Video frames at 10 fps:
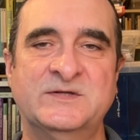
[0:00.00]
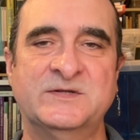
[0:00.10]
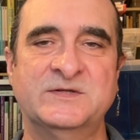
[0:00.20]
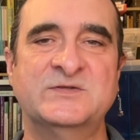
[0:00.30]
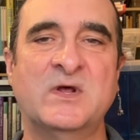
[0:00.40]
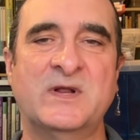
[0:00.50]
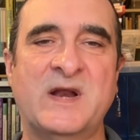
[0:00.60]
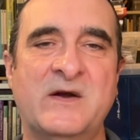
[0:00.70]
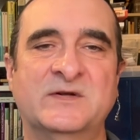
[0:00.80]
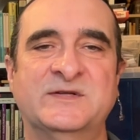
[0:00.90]
to
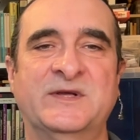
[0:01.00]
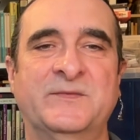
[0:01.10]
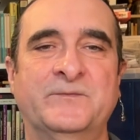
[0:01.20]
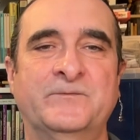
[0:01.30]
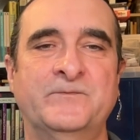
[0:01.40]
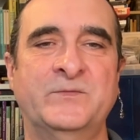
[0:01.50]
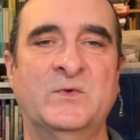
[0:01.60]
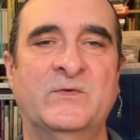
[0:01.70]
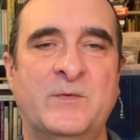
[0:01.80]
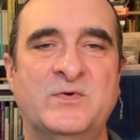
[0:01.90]
solidarity
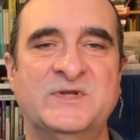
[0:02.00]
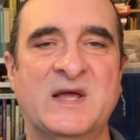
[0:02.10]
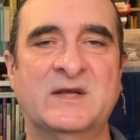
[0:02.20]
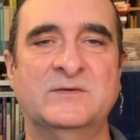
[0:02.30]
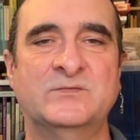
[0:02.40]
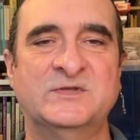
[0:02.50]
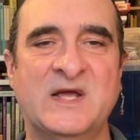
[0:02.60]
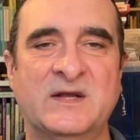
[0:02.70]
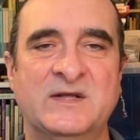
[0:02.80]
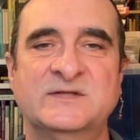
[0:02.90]
with the
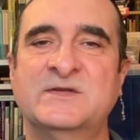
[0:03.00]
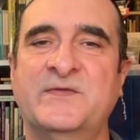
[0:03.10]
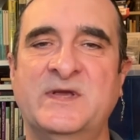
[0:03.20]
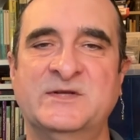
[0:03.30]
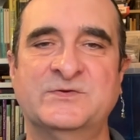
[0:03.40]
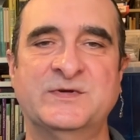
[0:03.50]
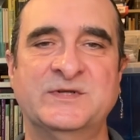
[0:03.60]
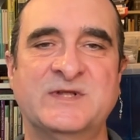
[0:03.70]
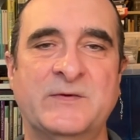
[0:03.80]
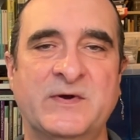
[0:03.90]
protagonists of the
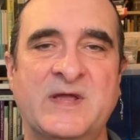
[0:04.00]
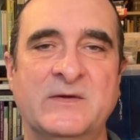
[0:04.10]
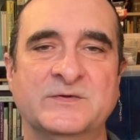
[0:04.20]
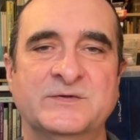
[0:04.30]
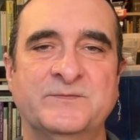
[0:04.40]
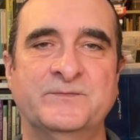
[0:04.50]
histories they recount.